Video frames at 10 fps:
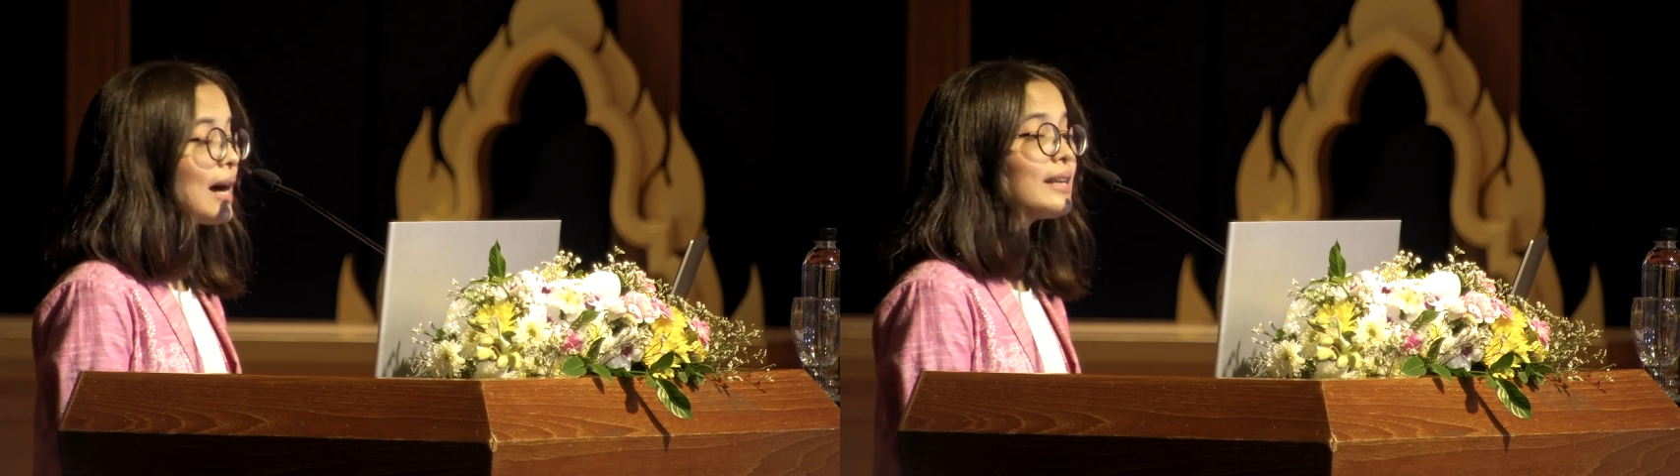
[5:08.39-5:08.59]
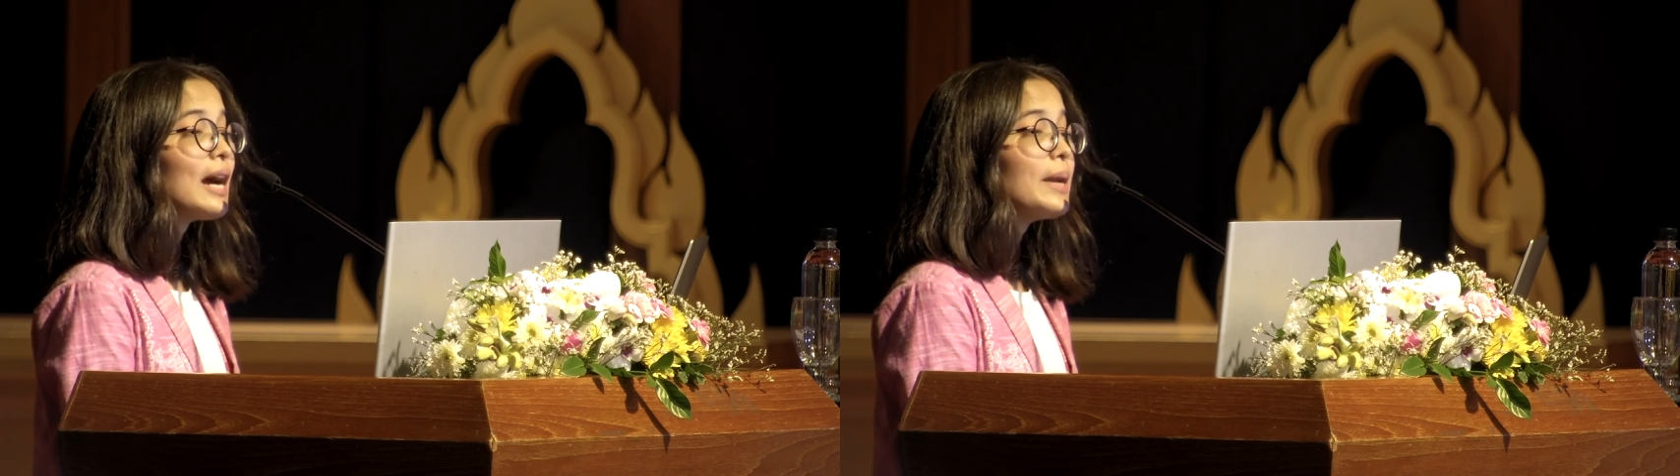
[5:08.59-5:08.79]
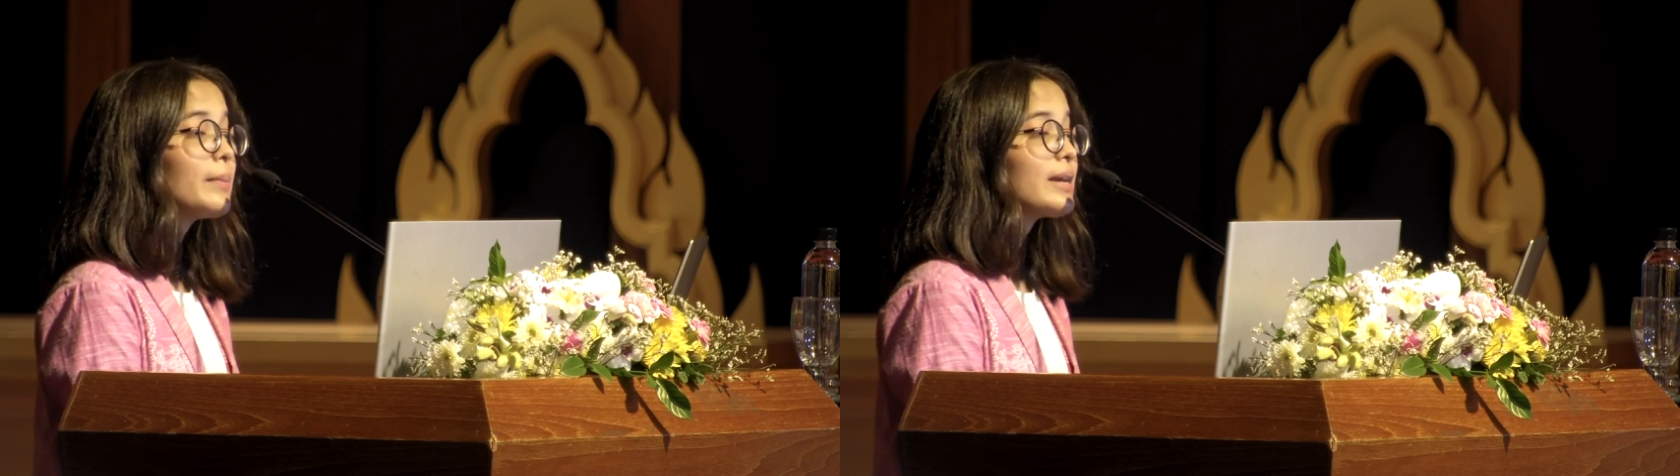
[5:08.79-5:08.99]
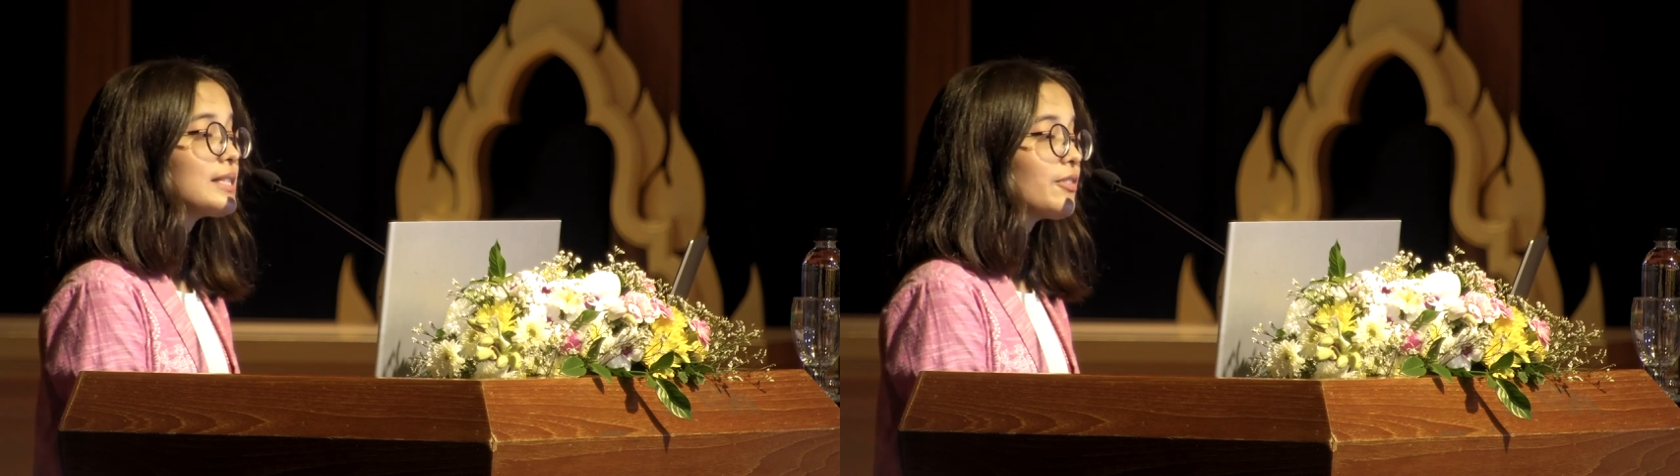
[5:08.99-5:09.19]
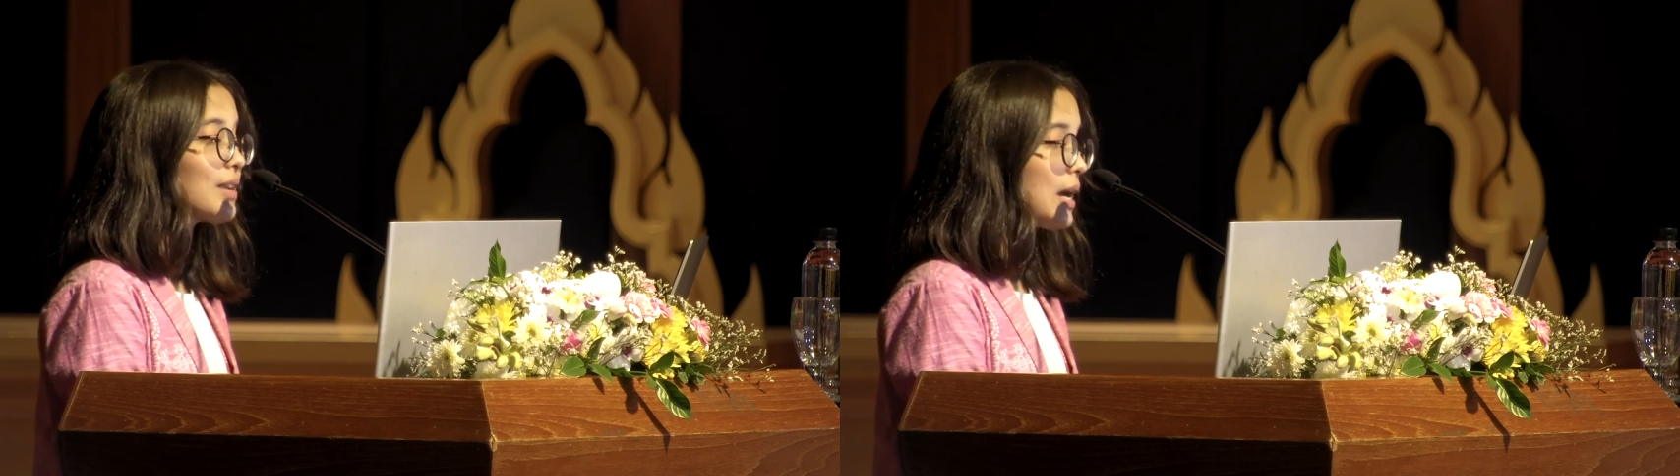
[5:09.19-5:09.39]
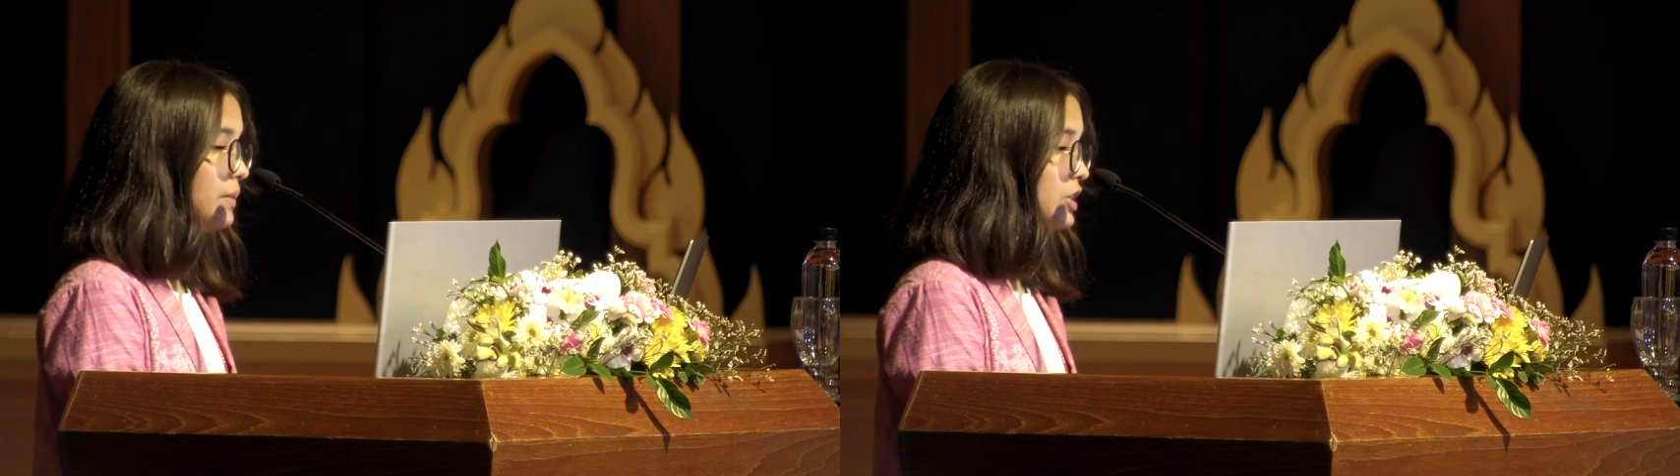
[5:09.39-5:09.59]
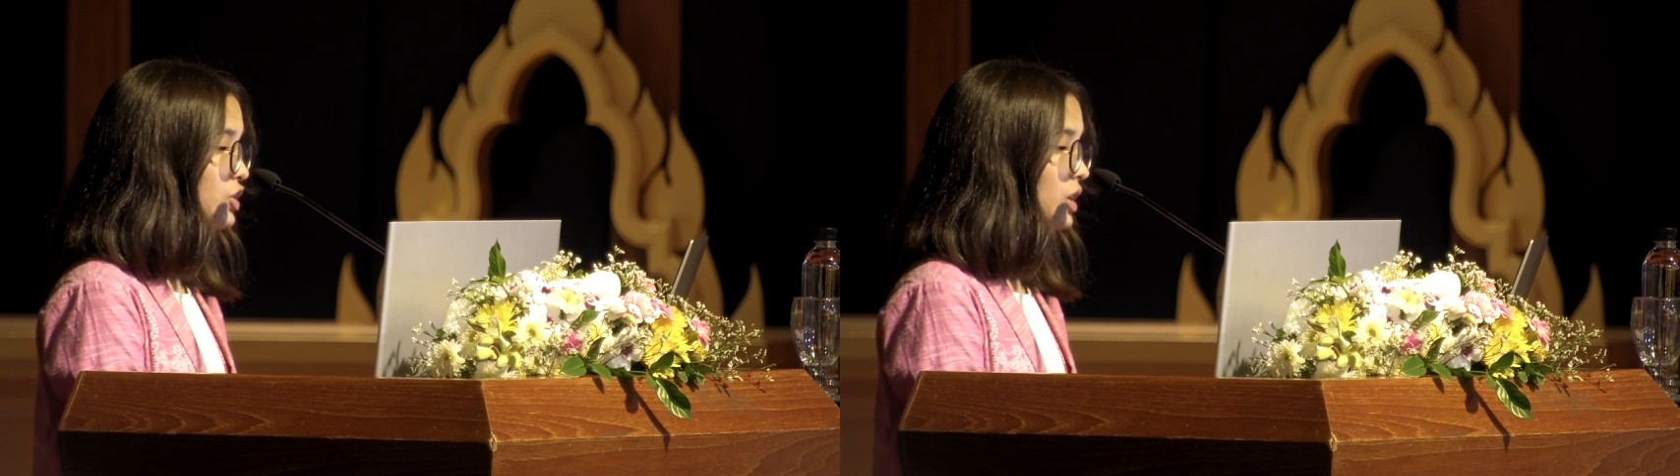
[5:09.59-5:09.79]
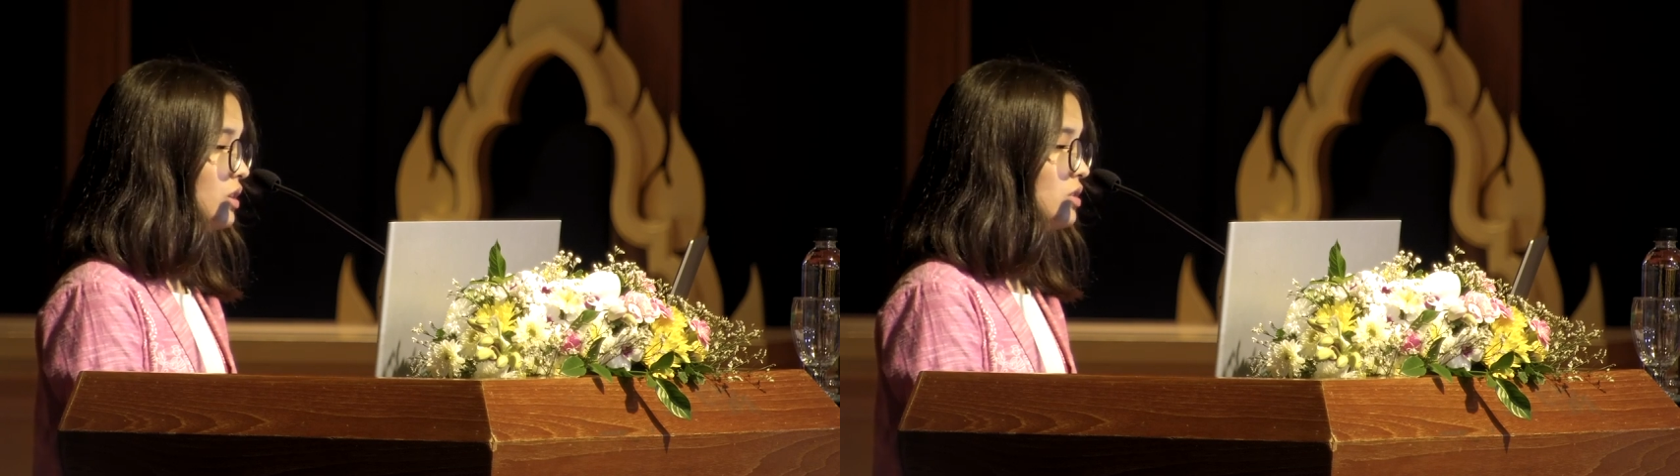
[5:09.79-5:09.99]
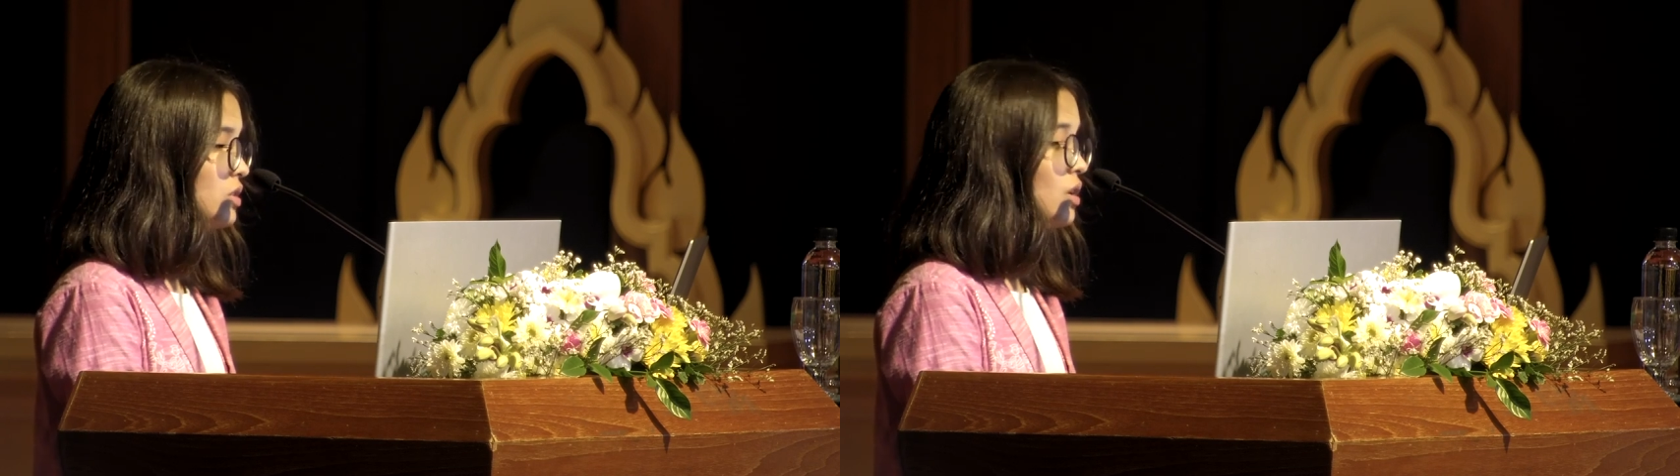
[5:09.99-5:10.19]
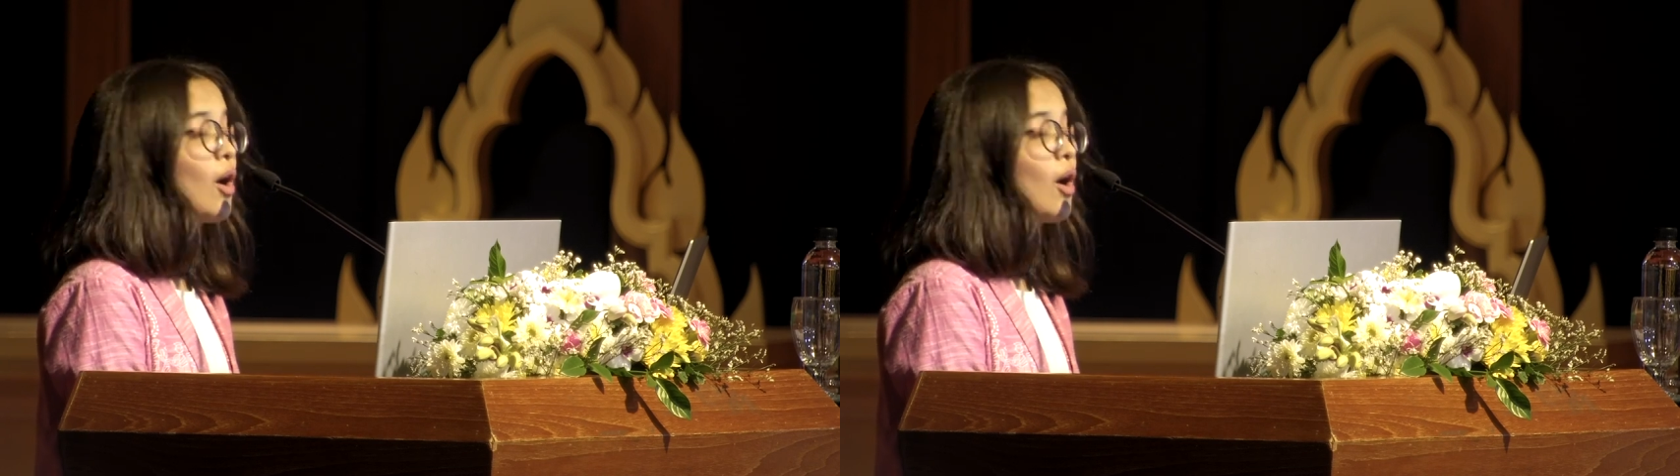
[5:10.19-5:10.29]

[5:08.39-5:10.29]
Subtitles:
are dying because of climate change